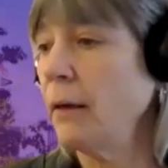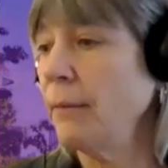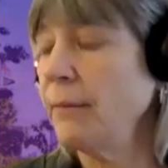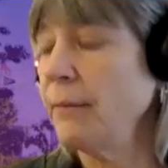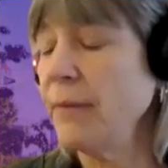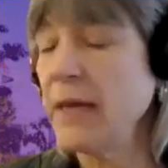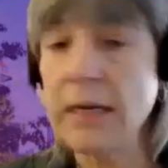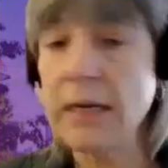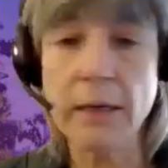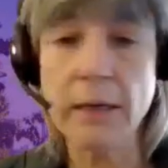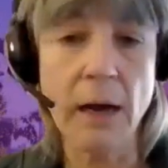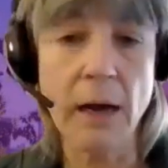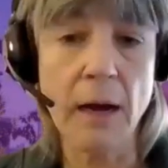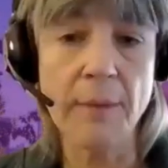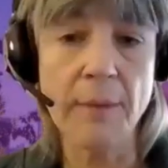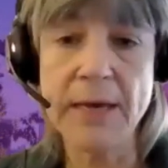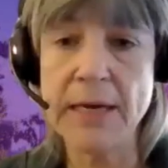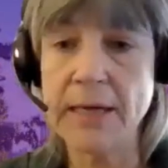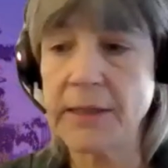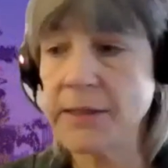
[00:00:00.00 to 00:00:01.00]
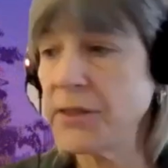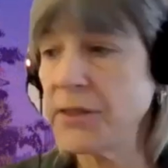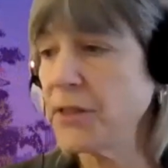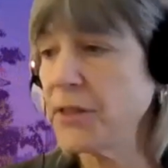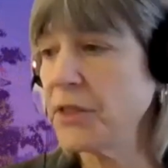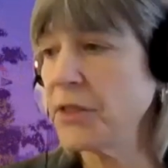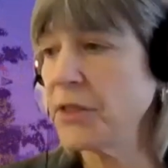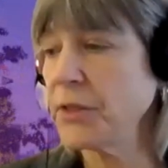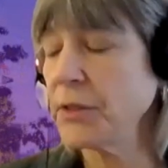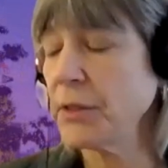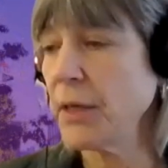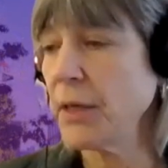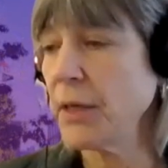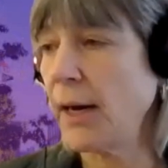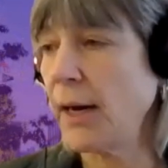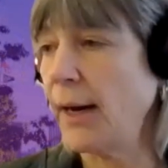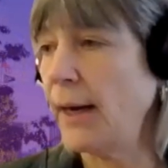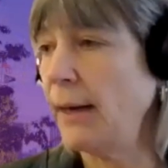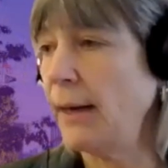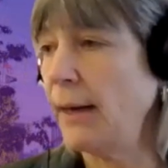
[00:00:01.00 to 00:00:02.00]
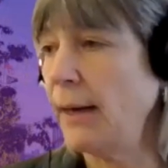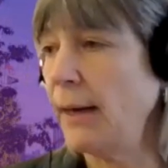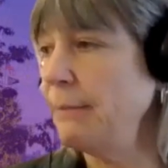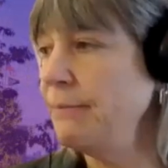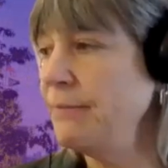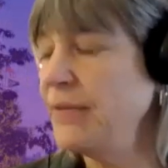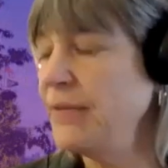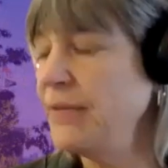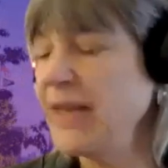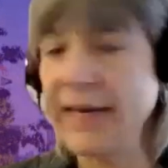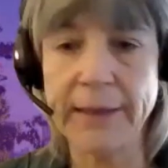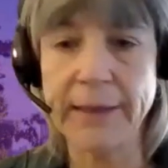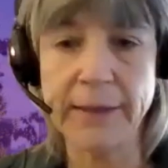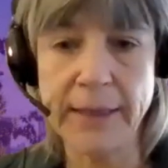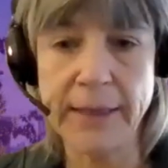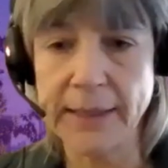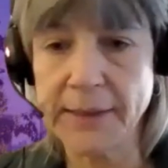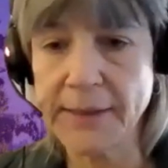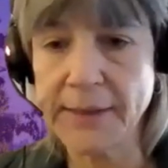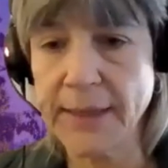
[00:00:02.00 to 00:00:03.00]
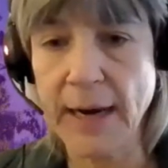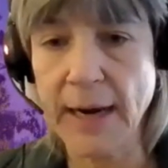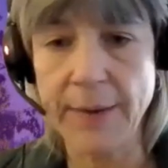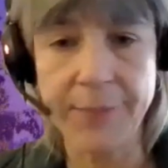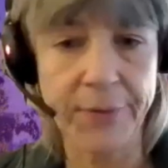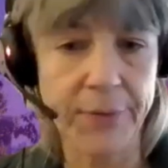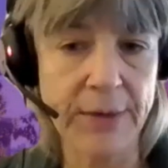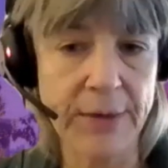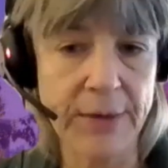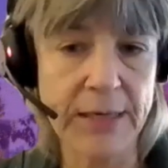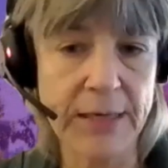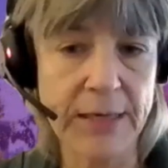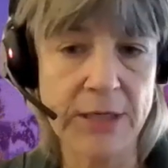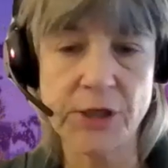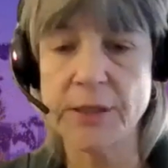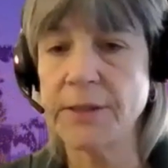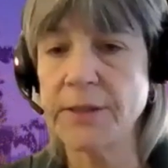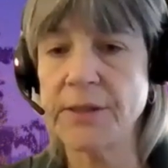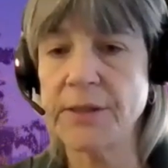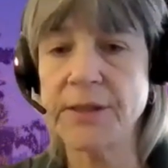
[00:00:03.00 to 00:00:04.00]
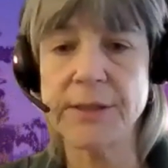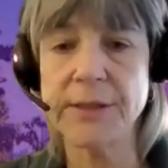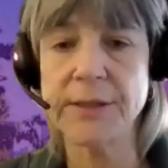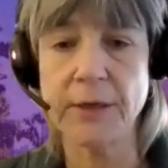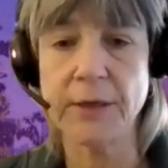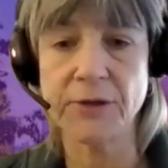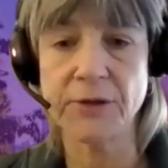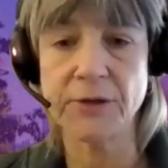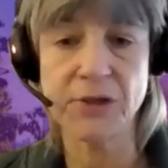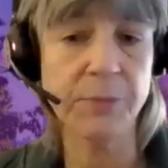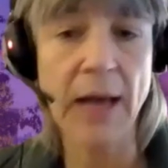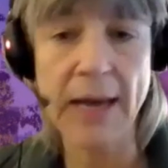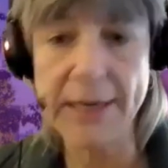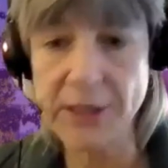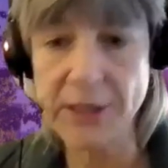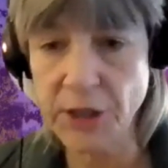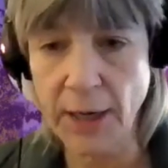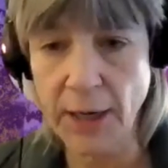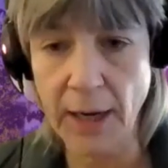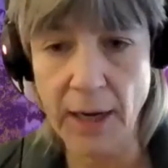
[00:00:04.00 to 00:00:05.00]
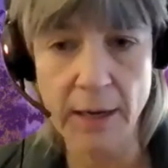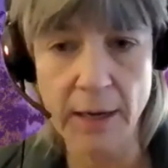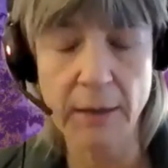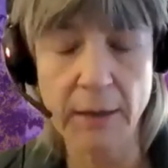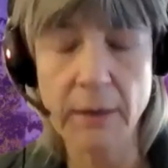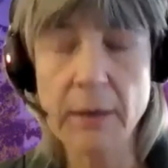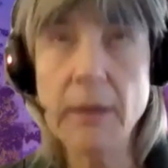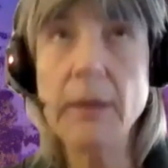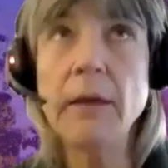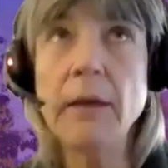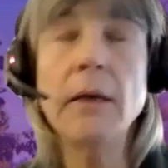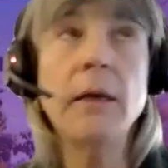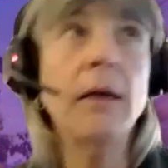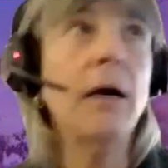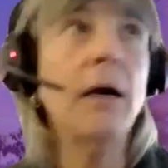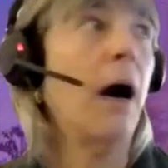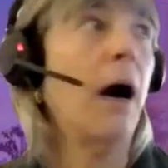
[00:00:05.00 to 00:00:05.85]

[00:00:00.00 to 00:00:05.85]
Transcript: economics, data analytics and operations, you know, supply chain,